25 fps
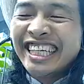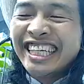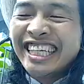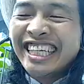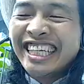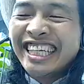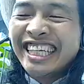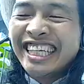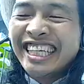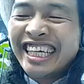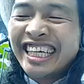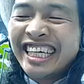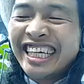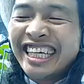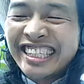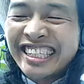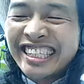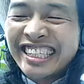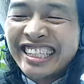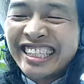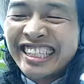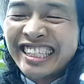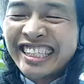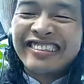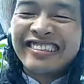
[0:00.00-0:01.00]
transit
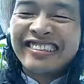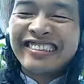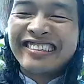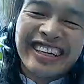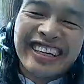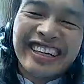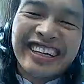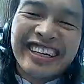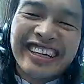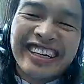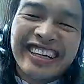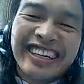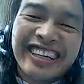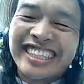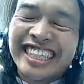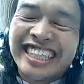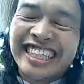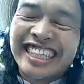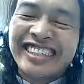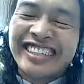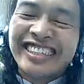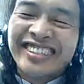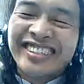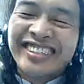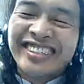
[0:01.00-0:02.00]
oriented development
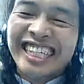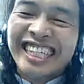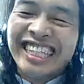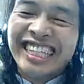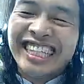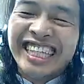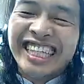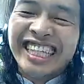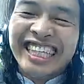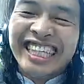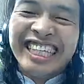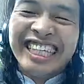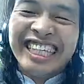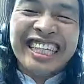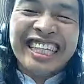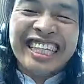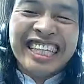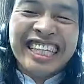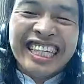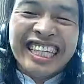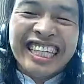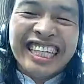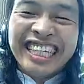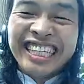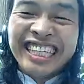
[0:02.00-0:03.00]
comes in,
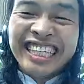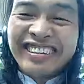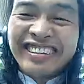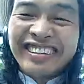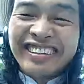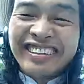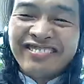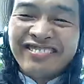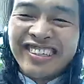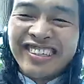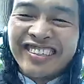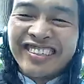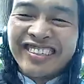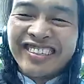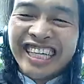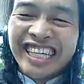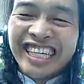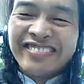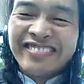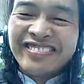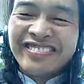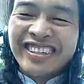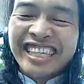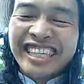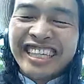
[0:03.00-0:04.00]
building up
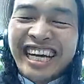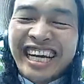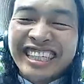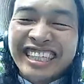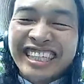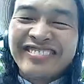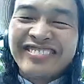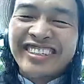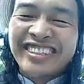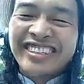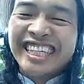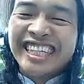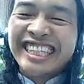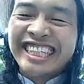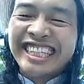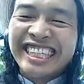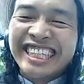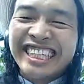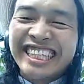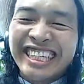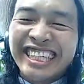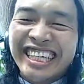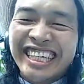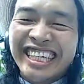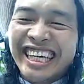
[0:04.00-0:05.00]
our tax base
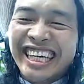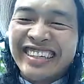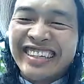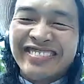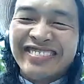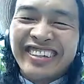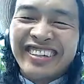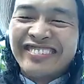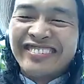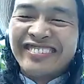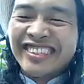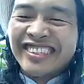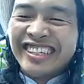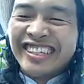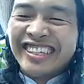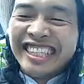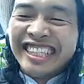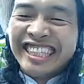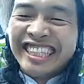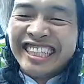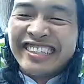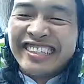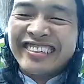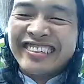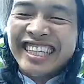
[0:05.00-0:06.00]
to pay for all these
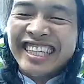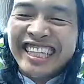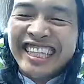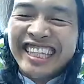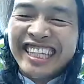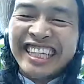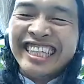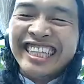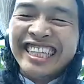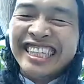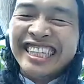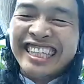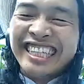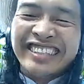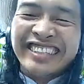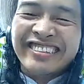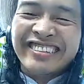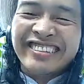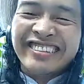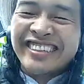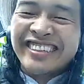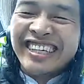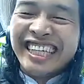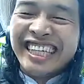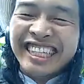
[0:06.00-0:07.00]
great things that we
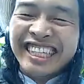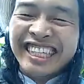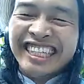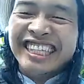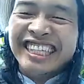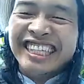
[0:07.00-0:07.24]
want to do.